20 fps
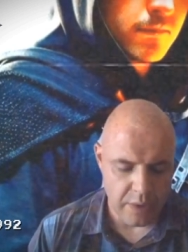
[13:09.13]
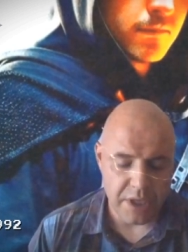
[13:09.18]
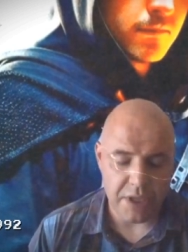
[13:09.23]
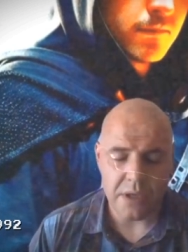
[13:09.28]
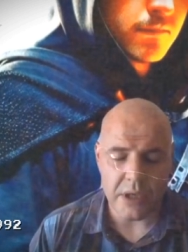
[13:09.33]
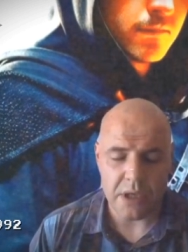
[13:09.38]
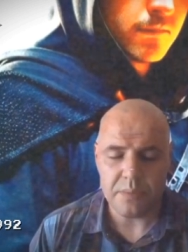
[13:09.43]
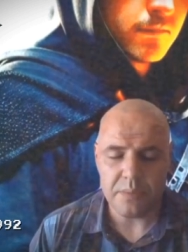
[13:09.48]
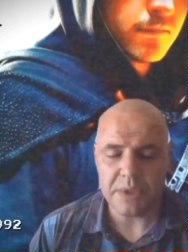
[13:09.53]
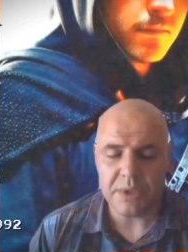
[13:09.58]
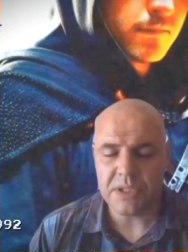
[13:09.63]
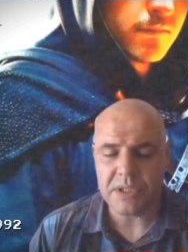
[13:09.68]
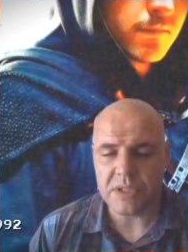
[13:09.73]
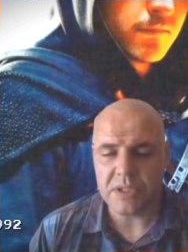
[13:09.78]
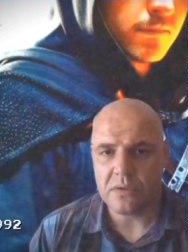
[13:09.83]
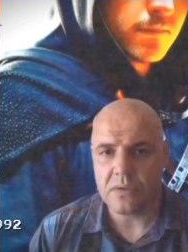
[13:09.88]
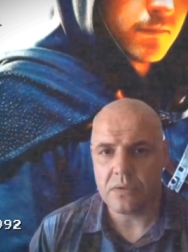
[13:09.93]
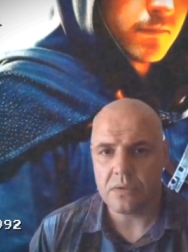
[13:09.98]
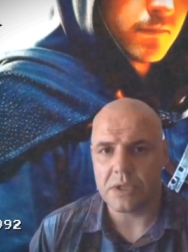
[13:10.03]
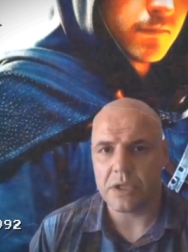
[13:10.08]
When he
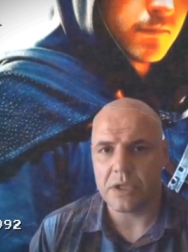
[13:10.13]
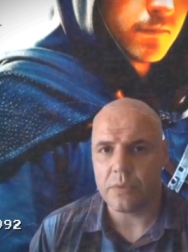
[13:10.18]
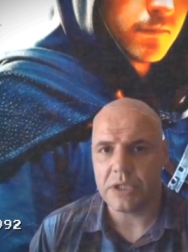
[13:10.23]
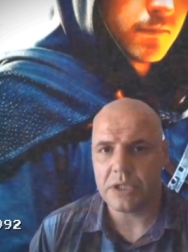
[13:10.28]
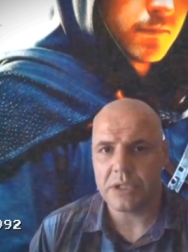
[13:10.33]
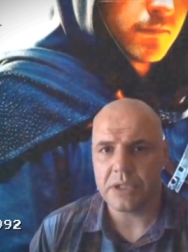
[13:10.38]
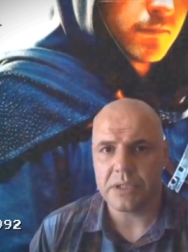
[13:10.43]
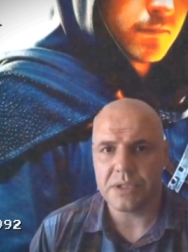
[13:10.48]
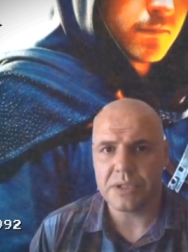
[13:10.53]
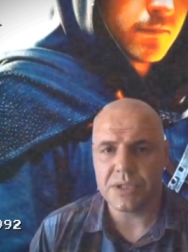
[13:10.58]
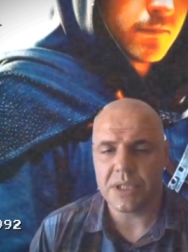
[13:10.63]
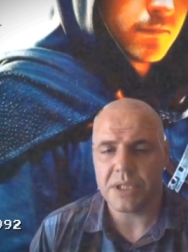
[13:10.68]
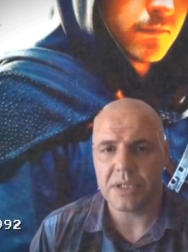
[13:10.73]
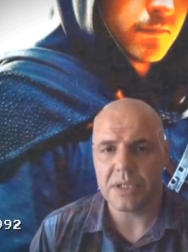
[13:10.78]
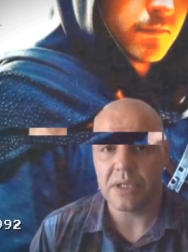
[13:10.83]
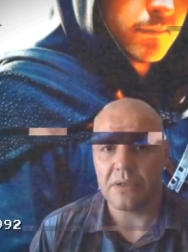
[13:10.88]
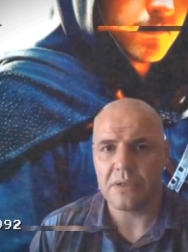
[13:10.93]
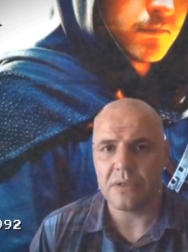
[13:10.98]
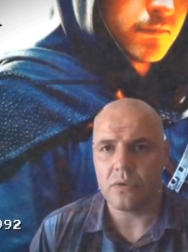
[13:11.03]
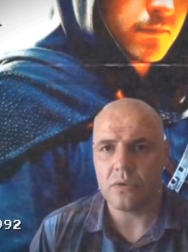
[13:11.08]
opens the door, no one can
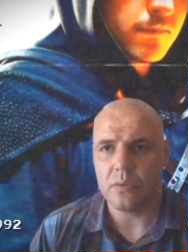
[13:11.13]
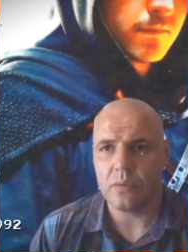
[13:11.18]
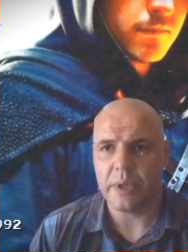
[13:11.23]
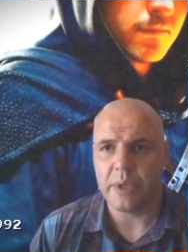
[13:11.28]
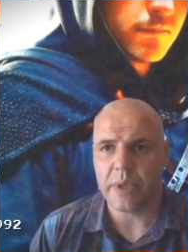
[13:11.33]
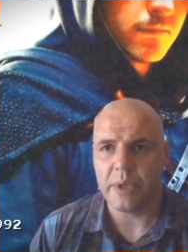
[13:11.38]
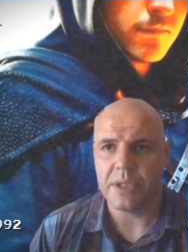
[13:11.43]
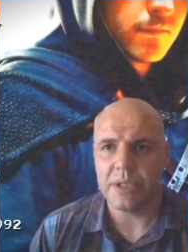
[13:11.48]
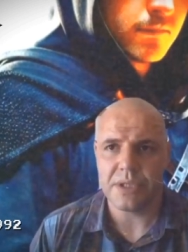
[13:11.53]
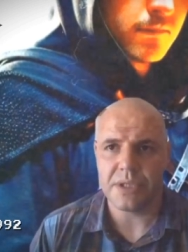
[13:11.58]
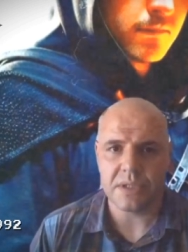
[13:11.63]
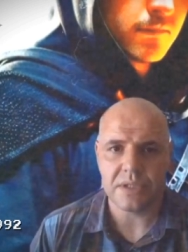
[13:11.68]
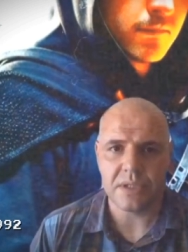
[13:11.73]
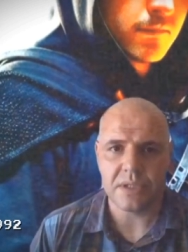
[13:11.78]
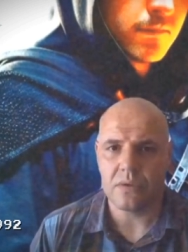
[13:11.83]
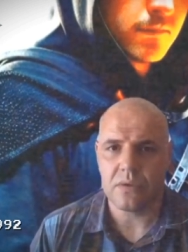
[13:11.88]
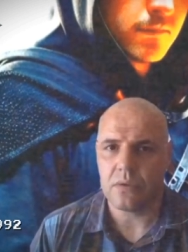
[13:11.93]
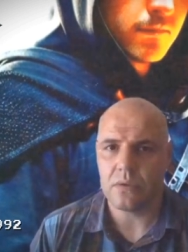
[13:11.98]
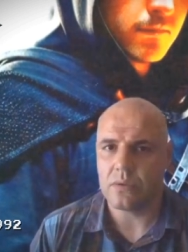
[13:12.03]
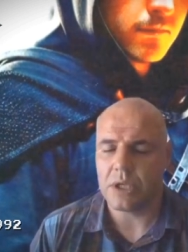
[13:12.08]
shut the door. When he
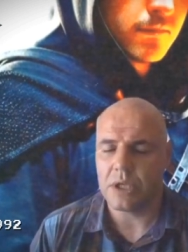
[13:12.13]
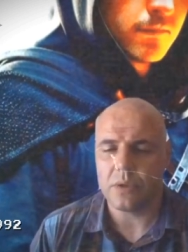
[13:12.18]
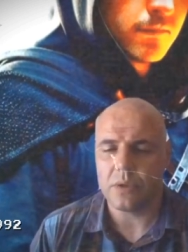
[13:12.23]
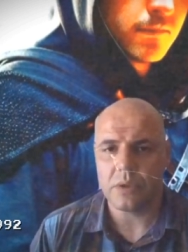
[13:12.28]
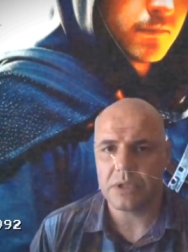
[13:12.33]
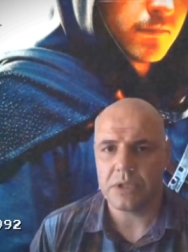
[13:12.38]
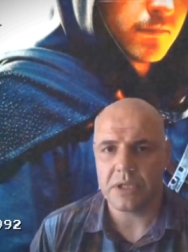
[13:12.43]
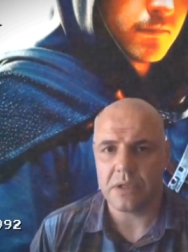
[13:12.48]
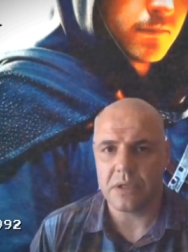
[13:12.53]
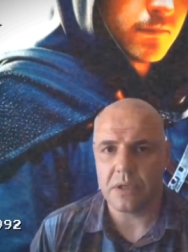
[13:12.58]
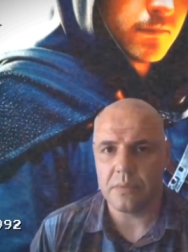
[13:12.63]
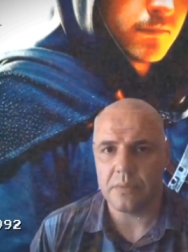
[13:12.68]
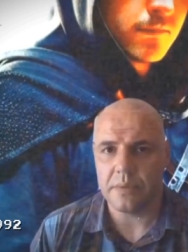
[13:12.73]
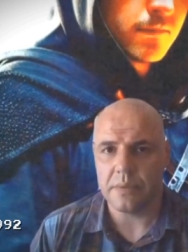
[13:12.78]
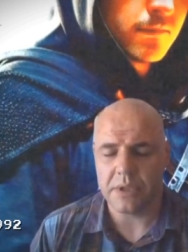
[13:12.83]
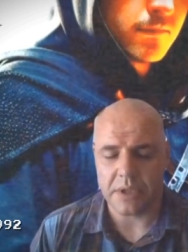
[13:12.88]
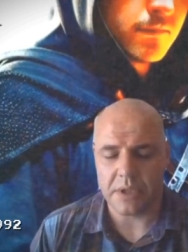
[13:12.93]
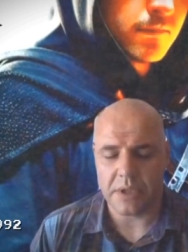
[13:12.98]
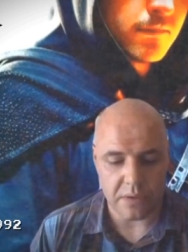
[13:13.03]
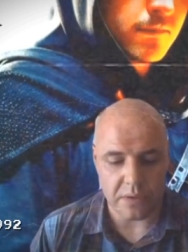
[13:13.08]
shuts the door, no one can
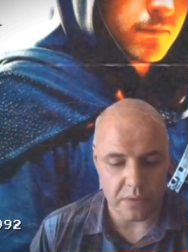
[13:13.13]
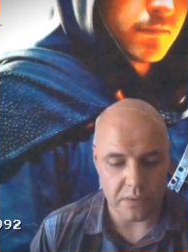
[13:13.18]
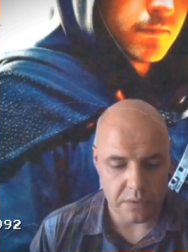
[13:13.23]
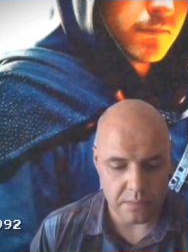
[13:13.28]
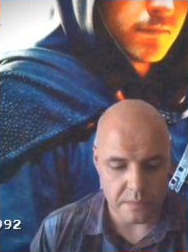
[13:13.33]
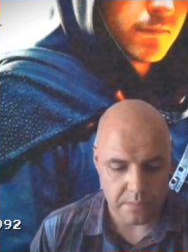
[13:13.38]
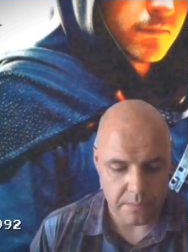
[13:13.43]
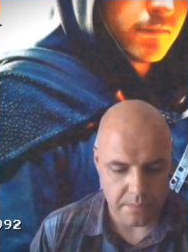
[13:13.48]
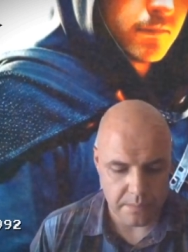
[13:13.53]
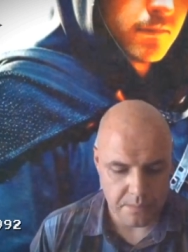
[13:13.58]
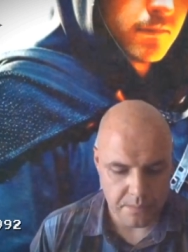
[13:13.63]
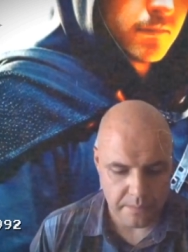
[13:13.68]
open that door.